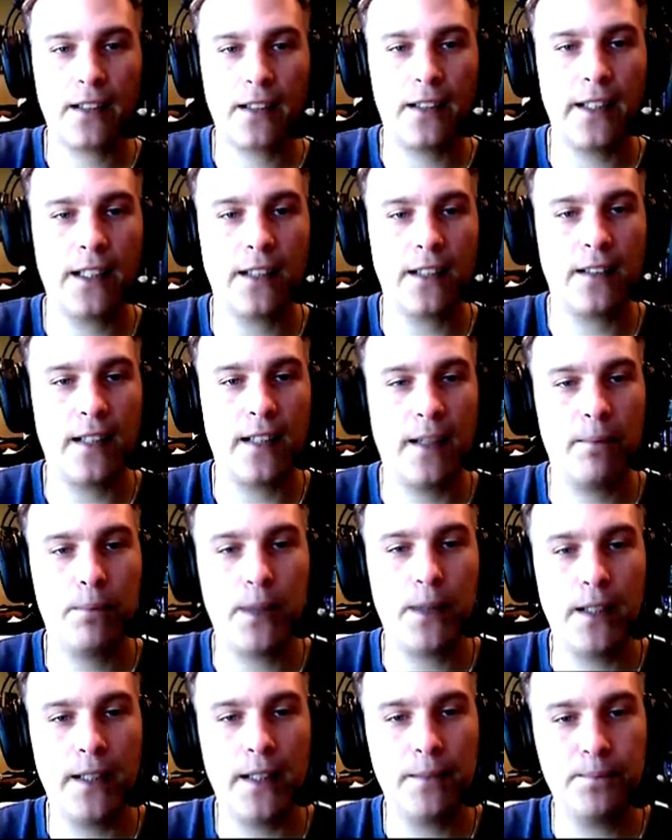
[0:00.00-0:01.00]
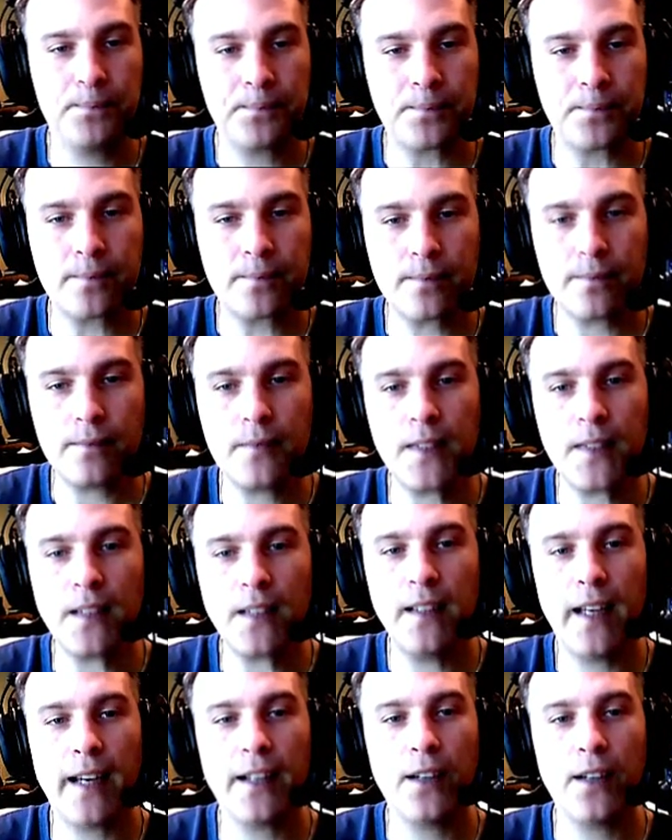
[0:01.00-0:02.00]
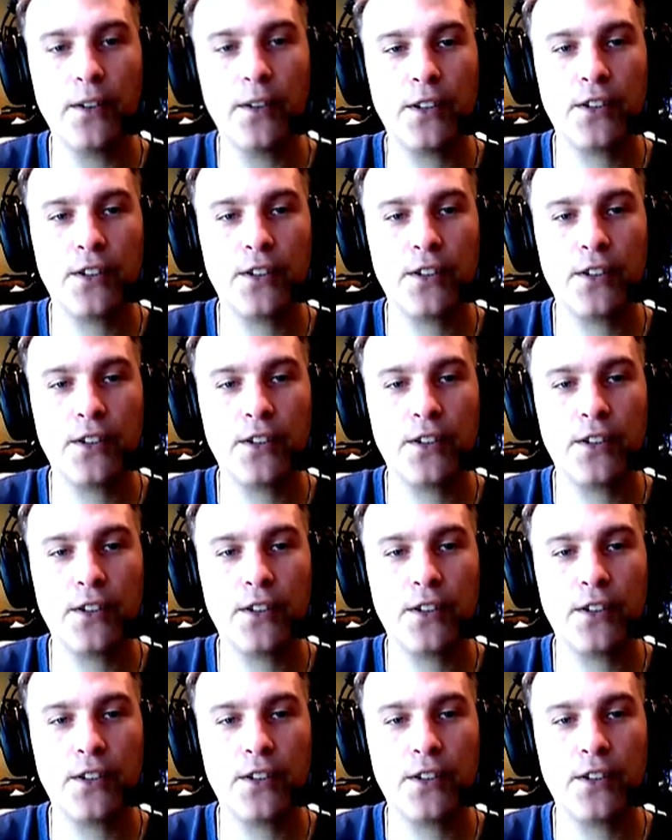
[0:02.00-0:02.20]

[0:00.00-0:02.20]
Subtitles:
click a template, and I'll